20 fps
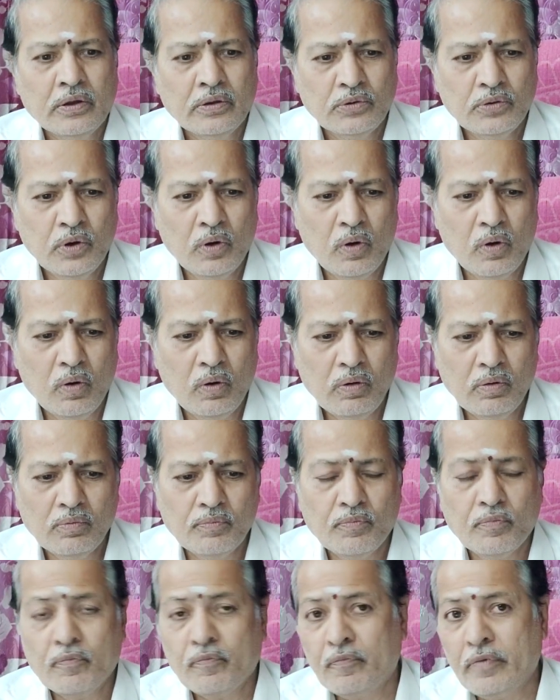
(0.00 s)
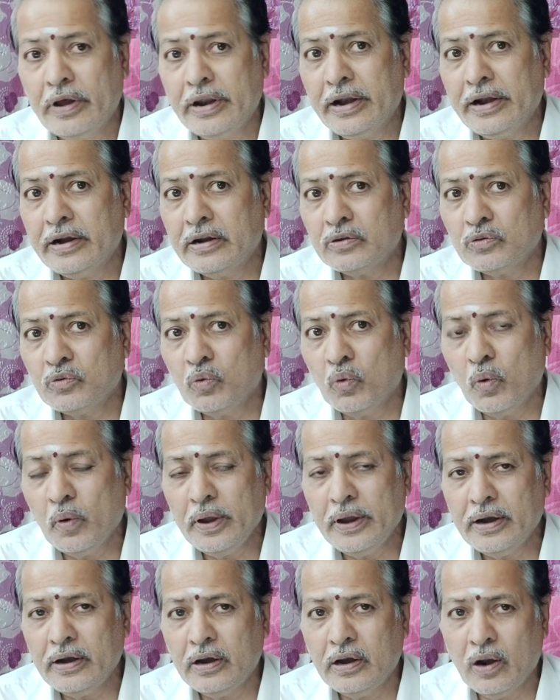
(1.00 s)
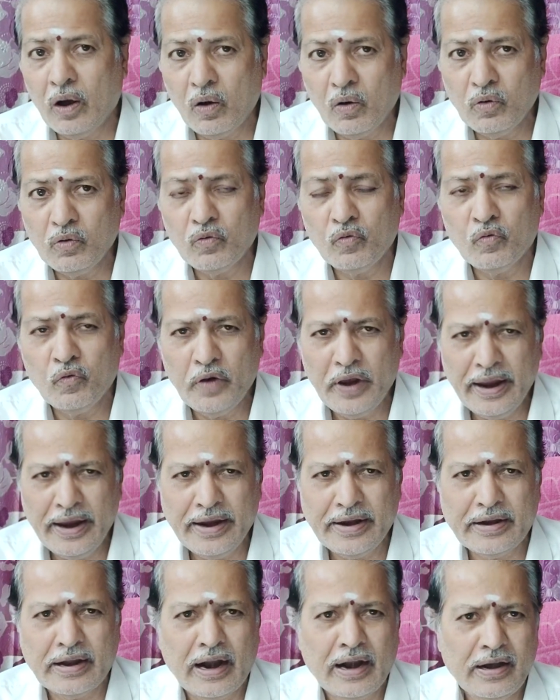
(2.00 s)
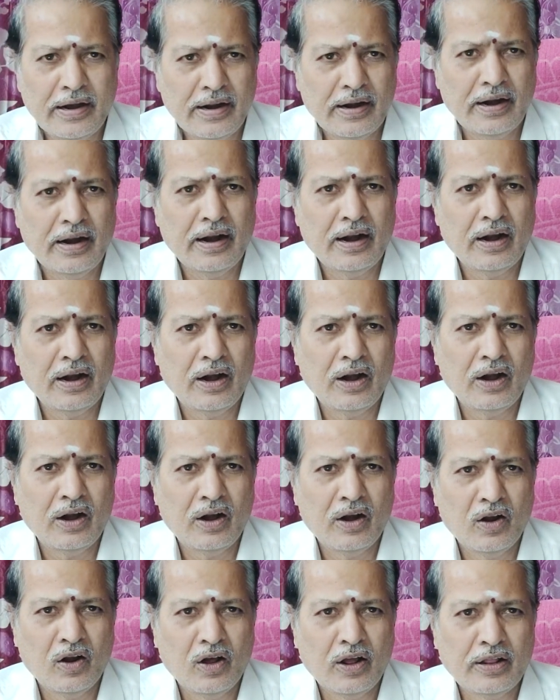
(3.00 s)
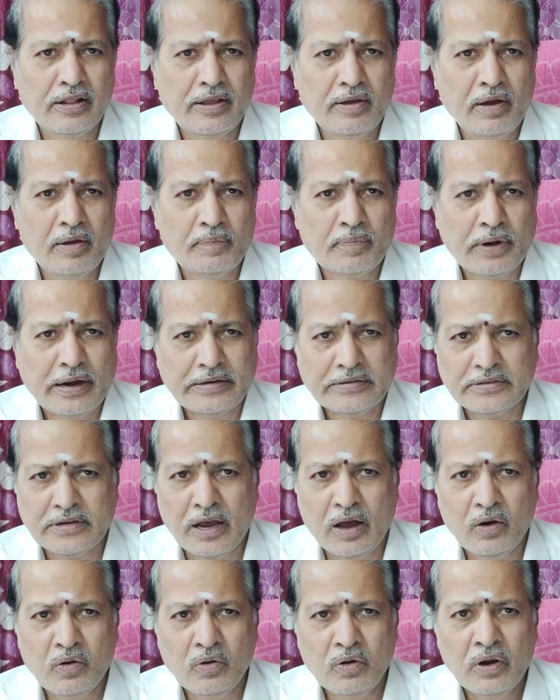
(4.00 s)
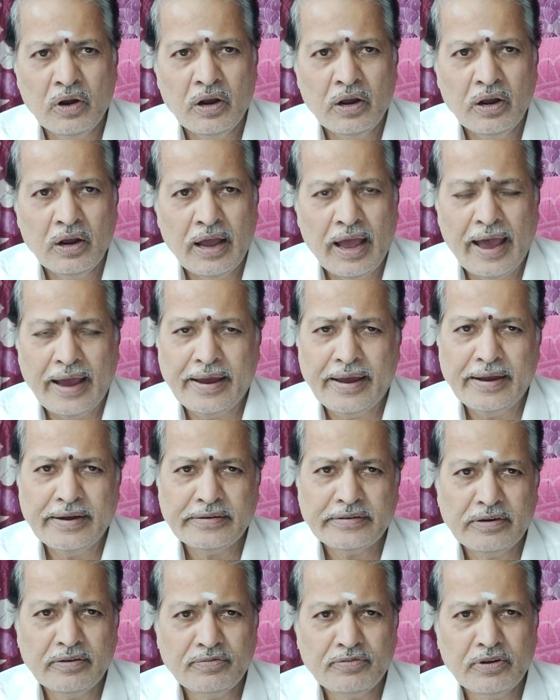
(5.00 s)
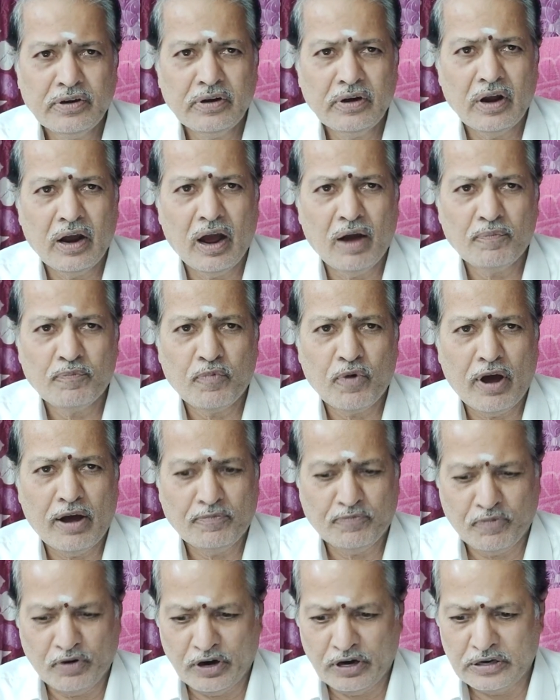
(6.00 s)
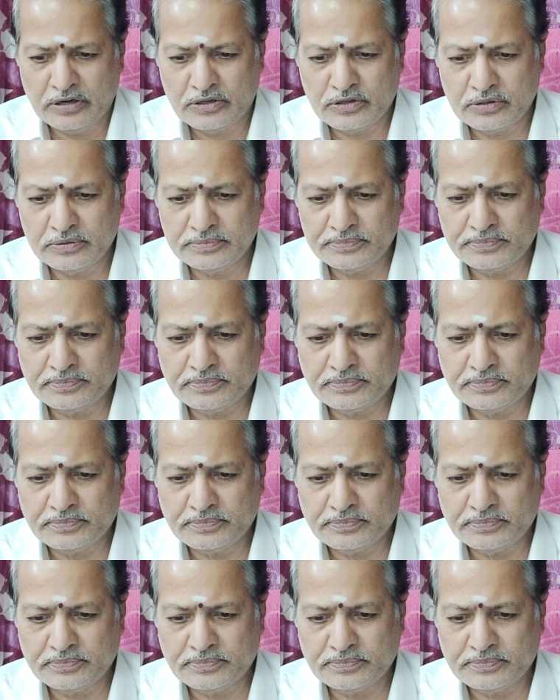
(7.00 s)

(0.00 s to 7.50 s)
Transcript: So, when it is going down, wait until the price curve again shifted upwards.